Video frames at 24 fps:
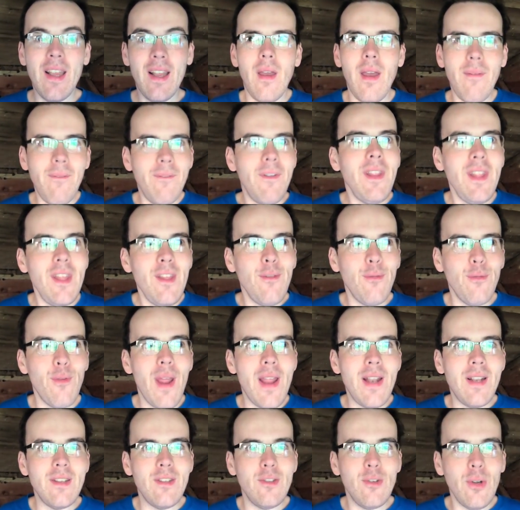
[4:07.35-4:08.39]
And Philly's
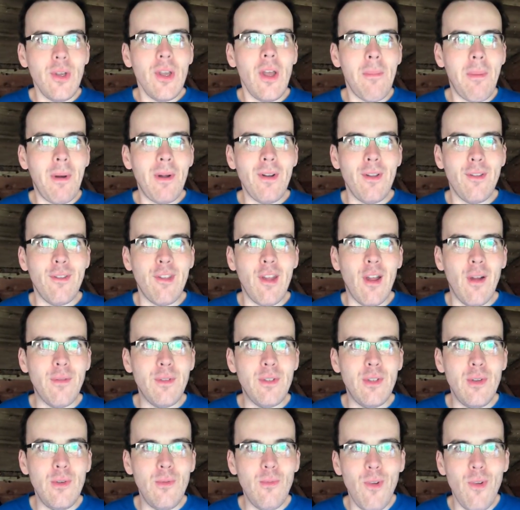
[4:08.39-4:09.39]
friend took it upon herself to